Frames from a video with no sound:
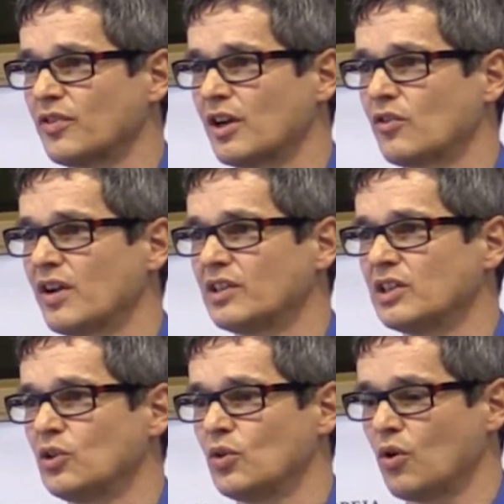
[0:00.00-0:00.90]
fair
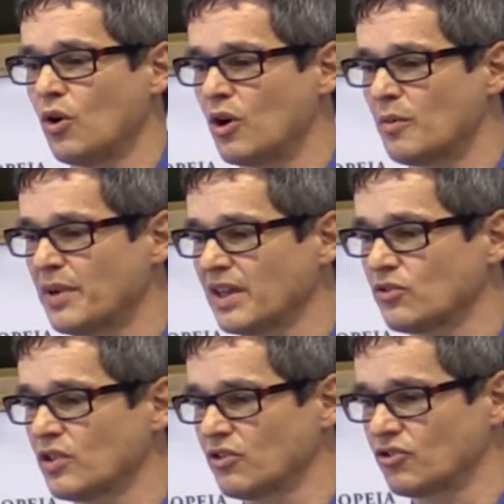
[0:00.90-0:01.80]
revenue, or
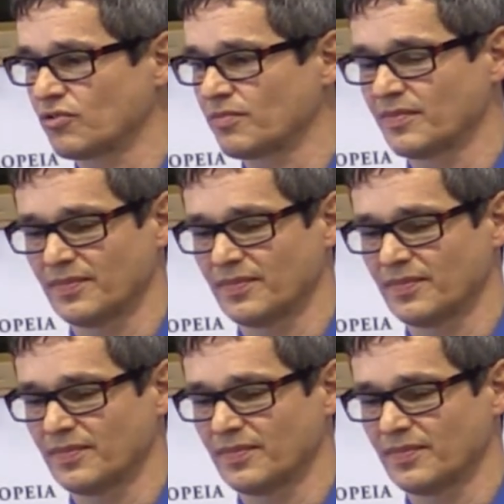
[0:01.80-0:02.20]
patronage.